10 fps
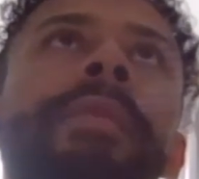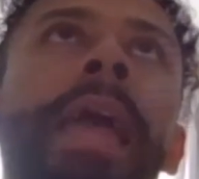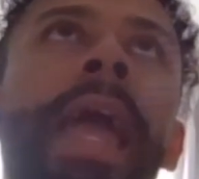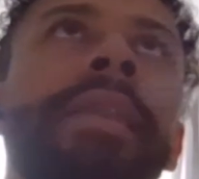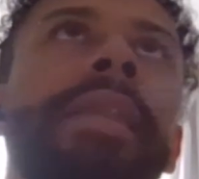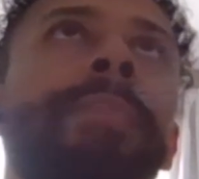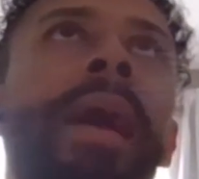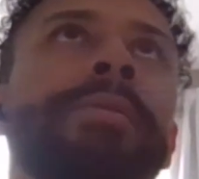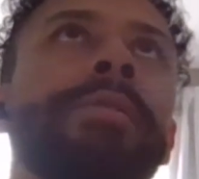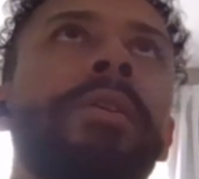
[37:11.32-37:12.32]
ending
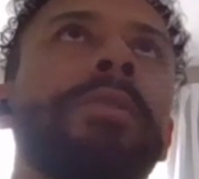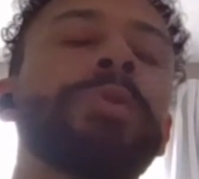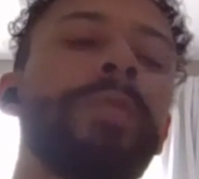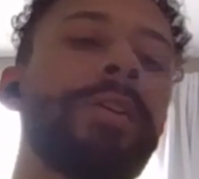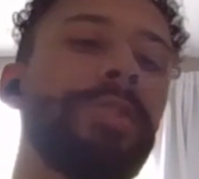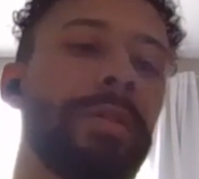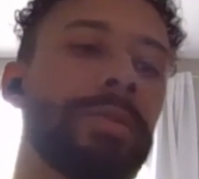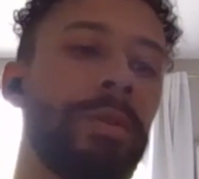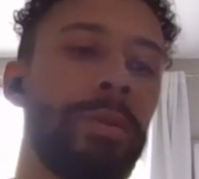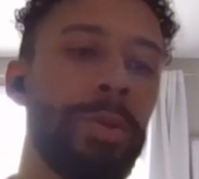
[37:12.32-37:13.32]
mass incarceration
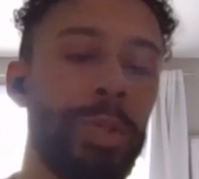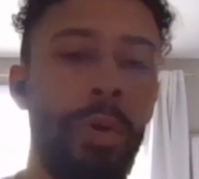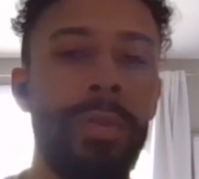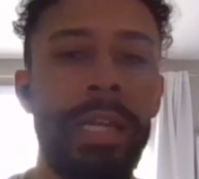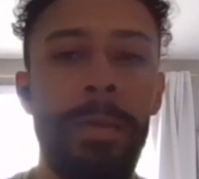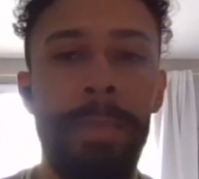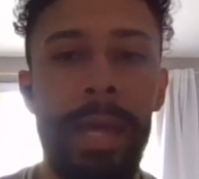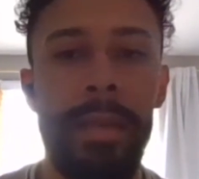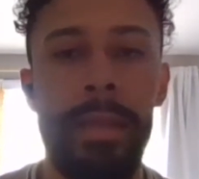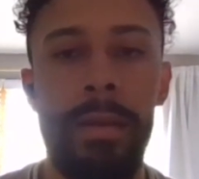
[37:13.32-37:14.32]
is solely
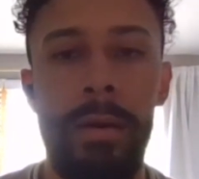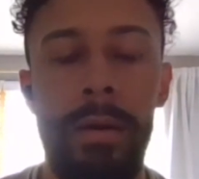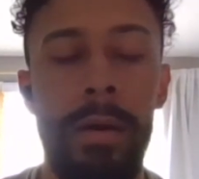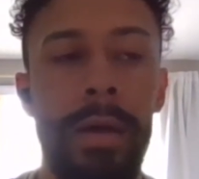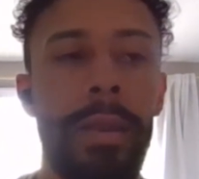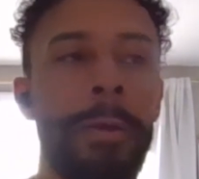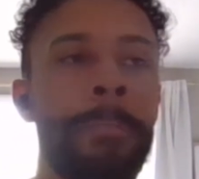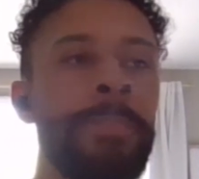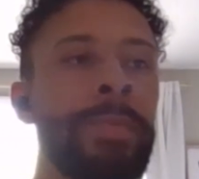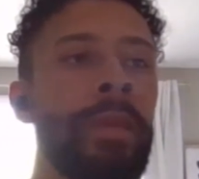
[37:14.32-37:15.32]
dependent on
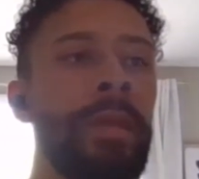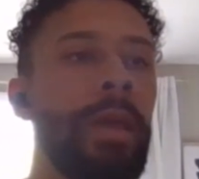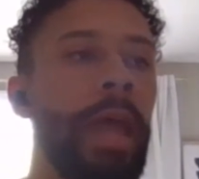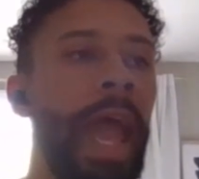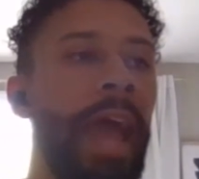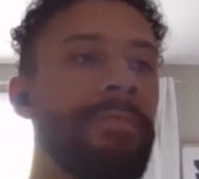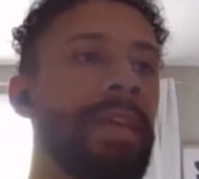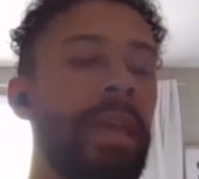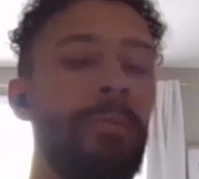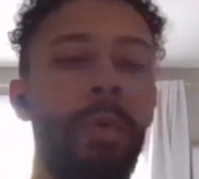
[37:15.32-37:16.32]

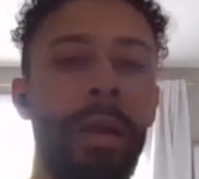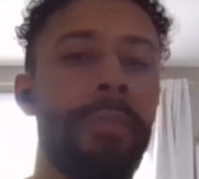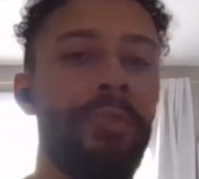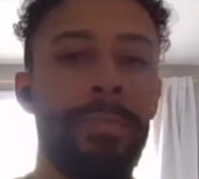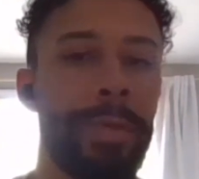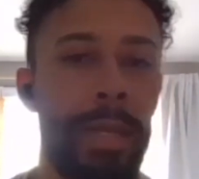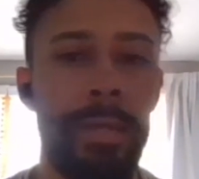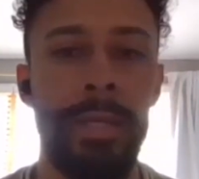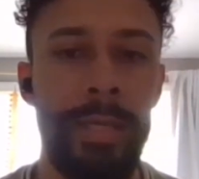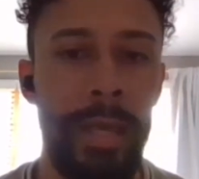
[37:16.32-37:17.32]
having a
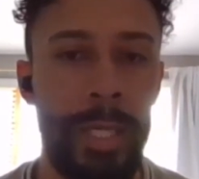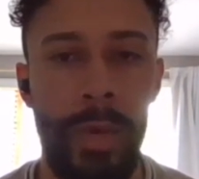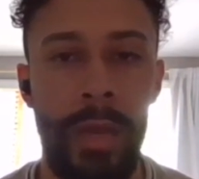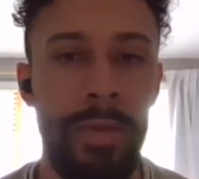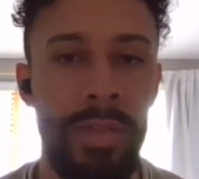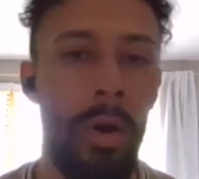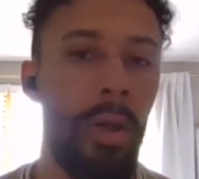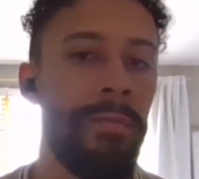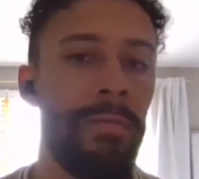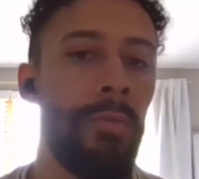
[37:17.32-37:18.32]
100% success rate with
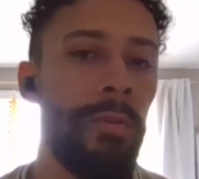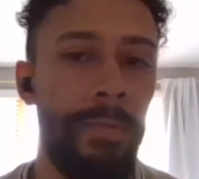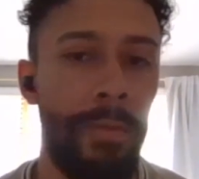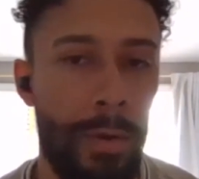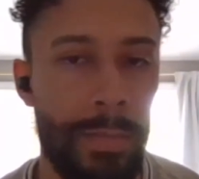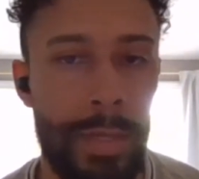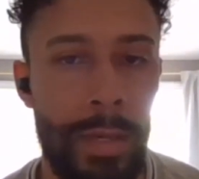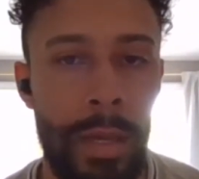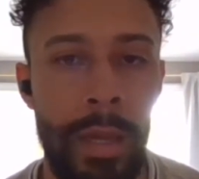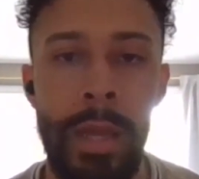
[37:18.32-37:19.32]
all of our reforms,
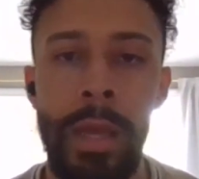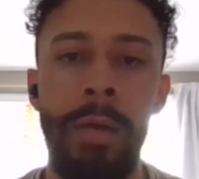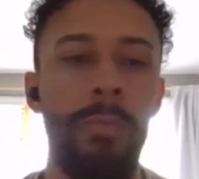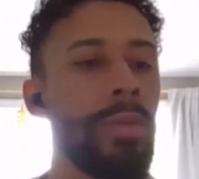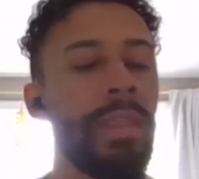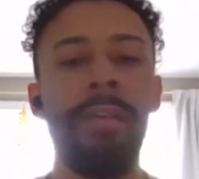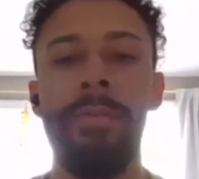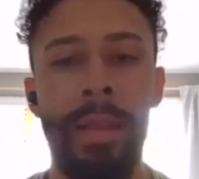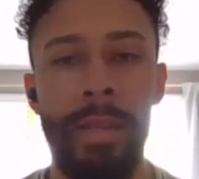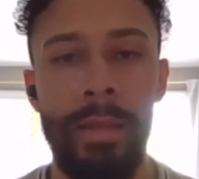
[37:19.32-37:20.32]
we'll
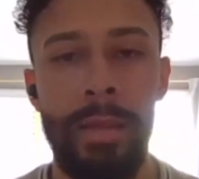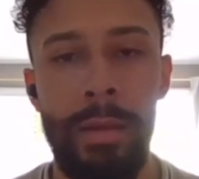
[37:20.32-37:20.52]
never end it.